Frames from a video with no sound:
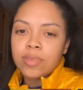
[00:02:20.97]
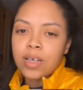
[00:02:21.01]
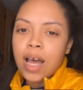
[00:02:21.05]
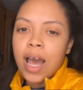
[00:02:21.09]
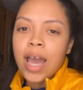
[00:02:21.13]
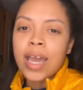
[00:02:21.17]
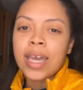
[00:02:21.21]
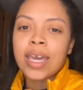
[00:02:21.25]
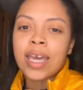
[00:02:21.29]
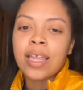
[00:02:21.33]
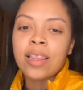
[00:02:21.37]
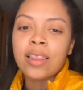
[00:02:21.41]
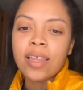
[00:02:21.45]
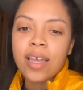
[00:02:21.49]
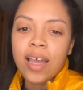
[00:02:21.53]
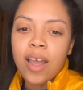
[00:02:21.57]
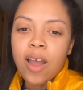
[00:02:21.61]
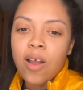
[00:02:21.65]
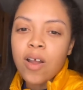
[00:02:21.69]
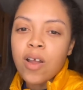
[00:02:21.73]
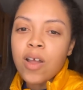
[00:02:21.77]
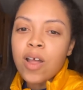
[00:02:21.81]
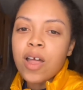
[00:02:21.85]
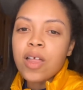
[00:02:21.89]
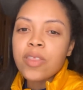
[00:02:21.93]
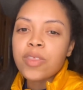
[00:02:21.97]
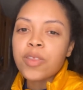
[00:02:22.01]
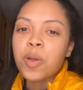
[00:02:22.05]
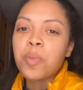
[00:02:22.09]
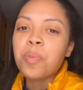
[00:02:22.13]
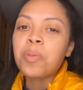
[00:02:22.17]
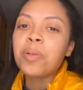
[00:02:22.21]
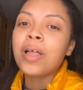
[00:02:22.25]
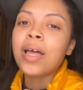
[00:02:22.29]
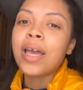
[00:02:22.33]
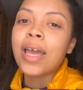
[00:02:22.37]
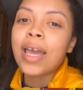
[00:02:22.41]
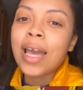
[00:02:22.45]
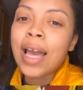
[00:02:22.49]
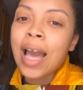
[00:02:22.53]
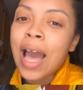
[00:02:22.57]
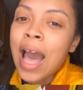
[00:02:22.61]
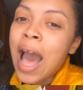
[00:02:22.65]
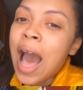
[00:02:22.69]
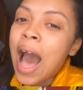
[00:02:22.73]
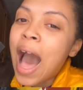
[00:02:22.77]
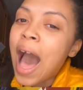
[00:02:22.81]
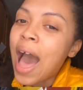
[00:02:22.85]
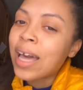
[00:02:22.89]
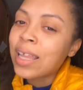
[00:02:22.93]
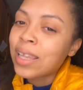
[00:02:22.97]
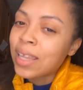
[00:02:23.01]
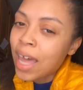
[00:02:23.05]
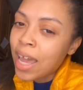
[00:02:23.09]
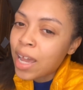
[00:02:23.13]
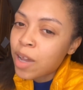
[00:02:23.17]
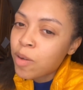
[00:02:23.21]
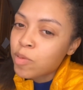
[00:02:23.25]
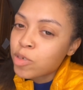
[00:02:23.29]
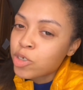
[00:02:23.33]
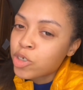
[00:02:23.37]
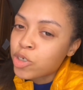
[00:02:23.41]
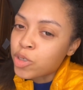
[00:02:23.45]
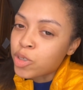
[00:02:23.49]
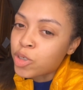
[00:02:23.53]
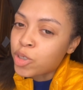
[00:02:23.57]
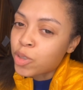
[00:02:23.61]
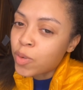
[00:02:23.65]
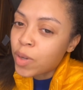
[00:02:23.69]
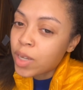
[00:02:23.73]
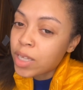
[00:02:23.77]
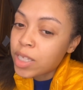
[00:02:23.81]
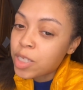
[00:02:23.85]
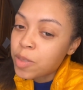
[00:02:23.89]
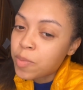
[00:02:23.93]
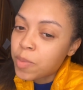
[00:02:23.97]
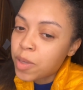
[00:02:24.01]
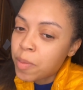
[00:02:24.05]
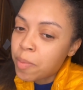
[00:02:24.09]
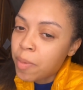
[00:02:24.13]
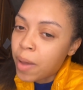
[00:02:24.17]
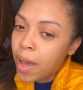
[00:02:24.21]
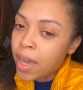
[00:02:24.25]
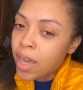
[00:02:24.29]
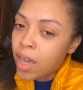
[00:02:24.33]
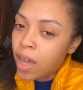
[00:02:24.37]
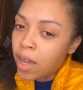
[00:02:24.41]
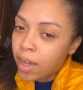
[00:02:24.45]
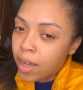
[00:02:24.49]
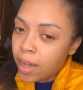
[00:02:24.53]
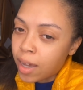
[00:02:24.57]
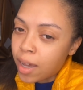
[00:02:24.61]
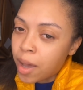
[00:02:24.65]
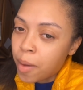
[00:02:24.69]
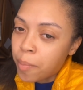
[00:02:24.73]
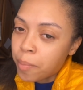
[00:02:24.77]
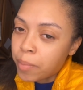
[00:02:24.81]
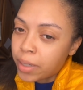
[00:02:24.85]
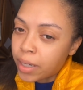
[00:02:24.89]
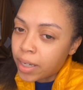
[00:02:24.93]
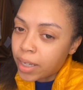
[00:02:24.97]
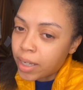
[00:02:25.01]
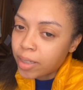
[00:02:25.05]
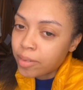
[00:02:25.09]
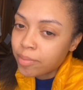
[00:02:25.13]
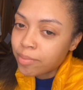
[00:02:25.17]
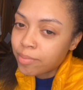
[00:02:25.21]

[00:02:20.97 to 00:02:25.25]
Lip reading: I get there. They're playing I Like What You're Doing to Me by Young and Company.